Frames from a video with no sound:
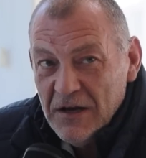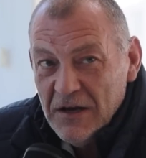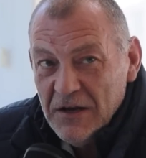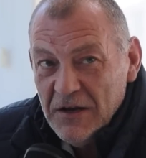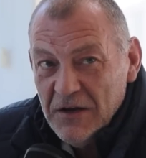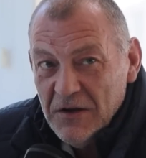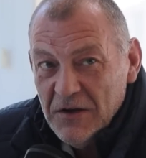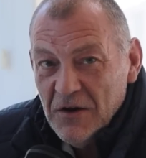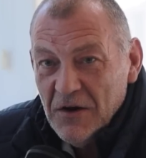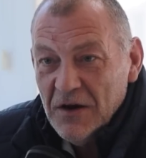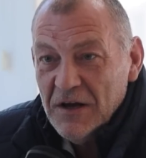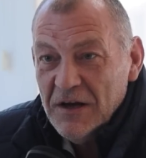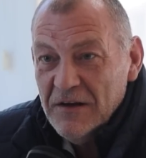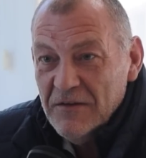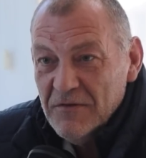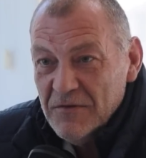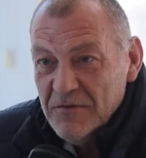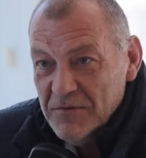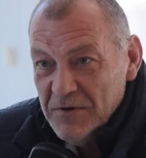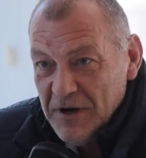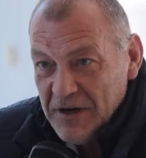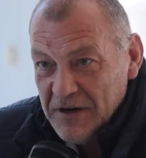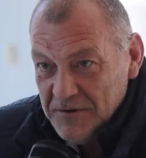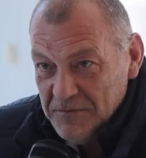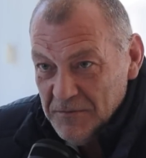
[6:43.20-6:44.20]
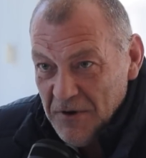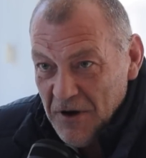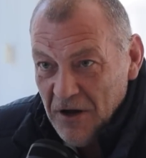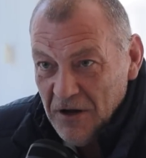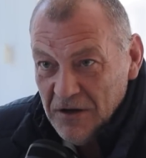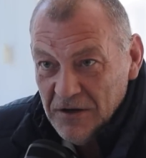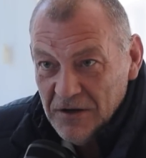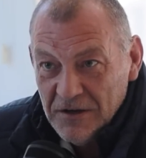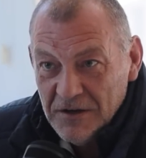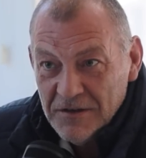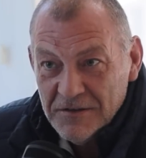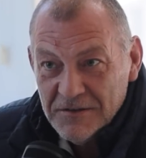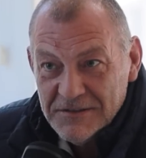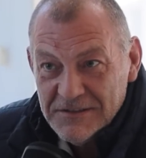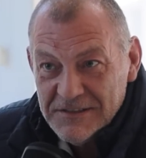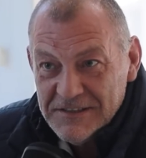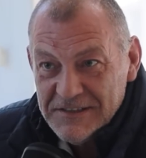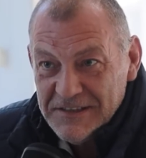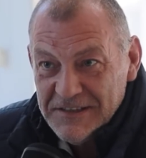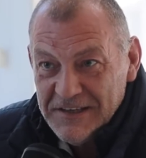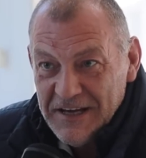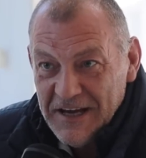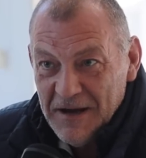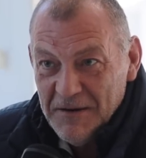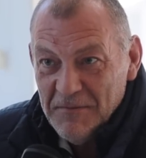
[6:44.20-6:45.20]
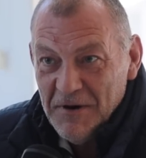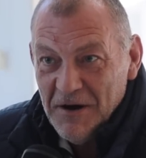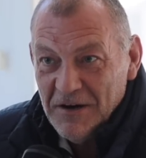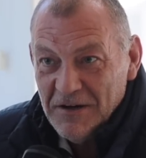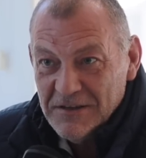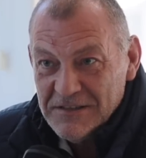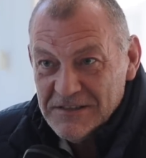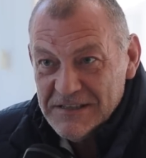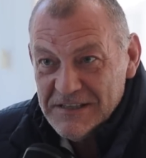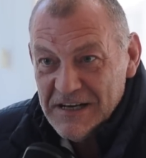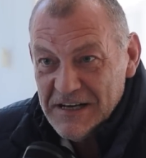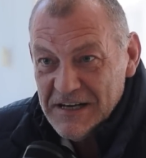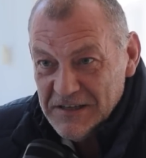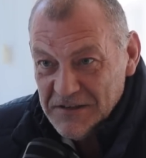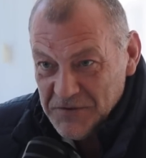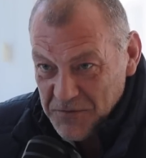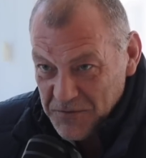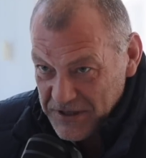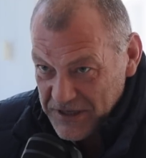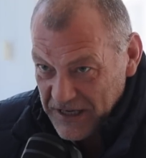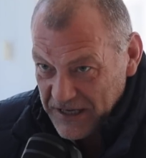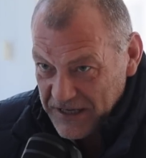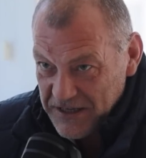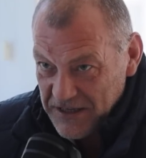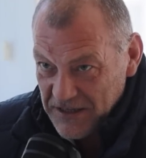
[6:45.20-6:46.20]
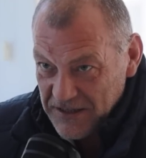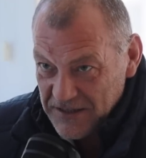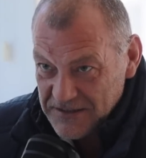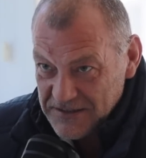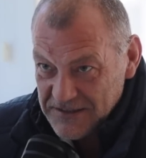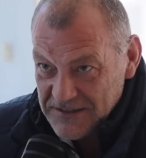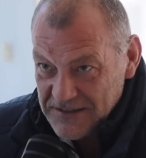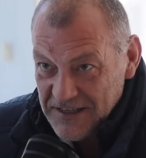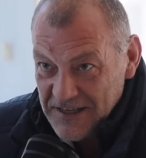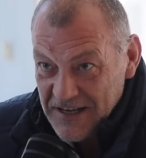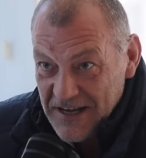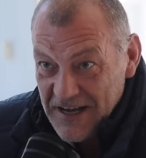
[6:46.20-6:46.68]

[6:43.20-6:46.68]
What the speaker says: even Rick Mahler came out and said it's ridiculous.